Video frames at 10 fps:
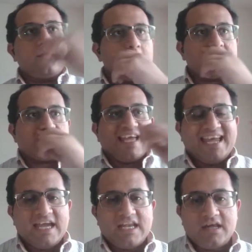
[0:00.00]
those
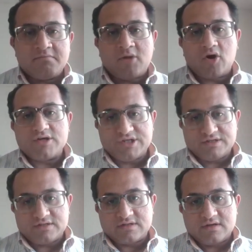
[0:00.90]
hidden
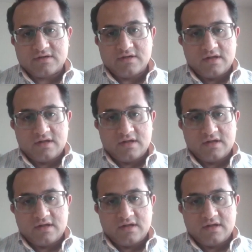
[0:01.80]
margins.